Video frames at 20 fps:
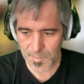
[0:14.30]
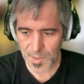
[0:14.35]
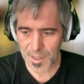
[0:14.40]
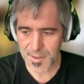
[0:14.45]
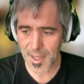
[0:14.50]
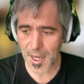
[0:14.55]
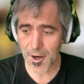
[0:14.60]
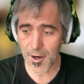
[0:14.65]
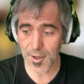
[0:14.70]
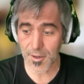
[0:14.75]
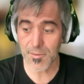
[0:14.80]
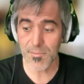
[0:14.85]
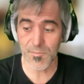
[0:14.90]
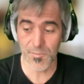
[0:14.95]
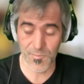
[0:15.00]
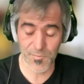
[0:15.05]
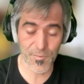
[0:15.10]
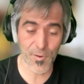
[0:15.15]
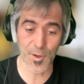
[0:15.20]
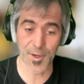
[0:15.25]
that are
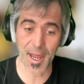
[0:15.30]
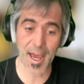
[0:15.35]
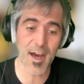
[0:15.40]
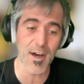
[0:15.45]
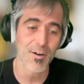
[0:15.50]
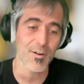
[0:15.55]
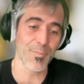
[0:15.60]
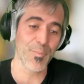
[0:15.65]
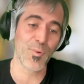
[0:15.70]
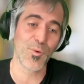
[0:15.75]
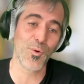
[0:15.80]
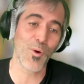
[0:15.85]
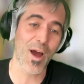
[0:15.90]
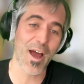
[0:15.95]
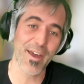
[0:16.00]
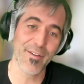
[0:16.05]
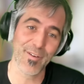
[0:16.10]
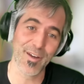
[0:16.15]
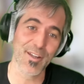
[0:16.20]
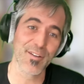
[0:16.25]
for now
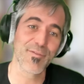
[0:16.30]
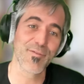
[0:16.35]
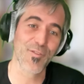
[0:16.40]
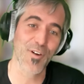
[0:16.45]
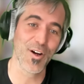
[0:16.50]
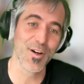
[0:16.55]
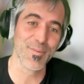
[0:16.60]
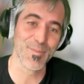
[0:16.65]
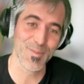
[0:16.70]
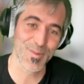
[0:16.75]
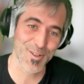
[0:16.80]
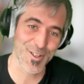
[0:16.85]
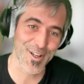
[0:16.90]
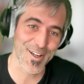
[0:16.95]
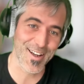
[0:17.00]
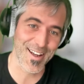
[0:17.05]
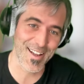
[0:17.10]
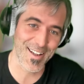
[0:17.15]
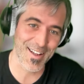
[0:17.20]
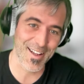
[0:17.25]
private from the
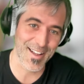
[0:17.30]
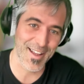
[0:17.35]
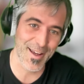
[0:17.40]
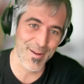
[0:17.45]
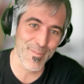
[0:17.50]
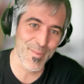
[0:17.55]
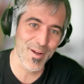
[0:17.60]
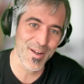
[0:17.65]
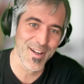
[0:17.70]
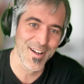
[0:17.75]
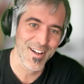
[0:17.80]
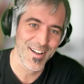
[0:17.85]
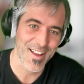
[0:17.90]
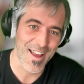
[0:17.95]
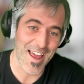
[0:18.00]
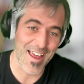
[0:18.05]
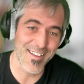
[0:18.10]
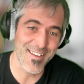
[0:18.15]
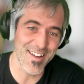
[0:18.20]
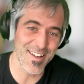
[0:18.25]
LLM
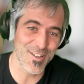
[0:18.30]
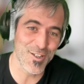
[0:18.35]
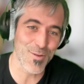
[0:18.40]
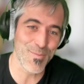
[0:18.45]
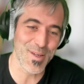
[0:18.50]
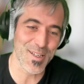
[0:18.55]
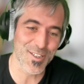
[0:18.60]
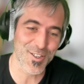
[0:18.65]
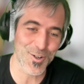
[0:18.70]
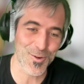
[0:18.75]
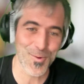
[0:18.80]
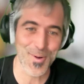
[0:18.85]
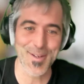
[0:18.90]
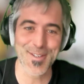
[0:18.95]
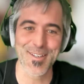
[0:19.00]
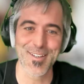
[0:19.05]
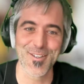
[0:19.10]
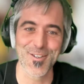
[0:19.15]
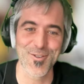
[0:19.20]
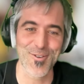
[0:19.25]
and need to be
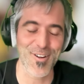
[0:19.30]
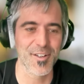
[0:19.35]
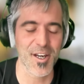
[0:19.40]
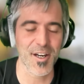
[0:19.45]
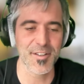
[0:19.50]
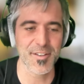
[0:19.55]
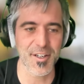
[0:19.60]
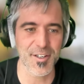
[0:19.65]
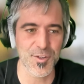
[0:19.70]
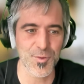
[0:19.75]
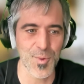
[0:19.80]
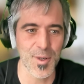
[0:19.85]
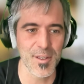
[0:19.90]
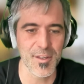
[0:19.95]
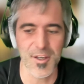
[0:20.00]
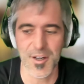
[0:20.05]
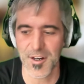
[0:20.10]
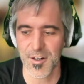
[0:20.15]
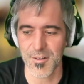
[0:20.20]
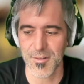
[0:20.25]
squeezed into a context
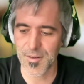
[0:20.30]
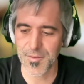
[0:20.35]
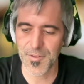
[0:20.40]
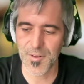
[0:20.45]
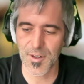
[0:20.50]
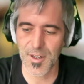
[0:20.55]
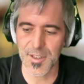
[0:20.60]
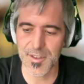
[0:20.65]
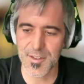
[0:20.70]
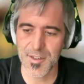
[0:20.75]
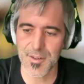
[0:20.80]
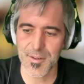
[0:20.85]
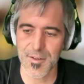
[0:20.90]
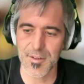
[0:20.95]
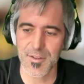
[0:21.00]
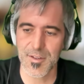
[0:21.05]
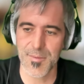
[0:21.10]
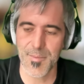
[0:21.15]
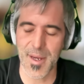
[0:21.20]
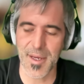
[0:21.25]
window for it
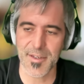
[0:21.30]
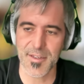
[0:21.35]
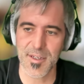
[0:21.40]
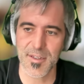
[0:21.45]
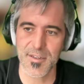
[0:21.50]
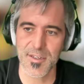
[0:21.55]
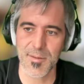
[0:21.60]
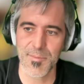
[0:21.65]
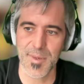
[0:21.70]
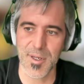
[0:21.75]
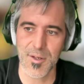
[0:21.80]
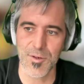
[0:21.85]
to, to make sense and be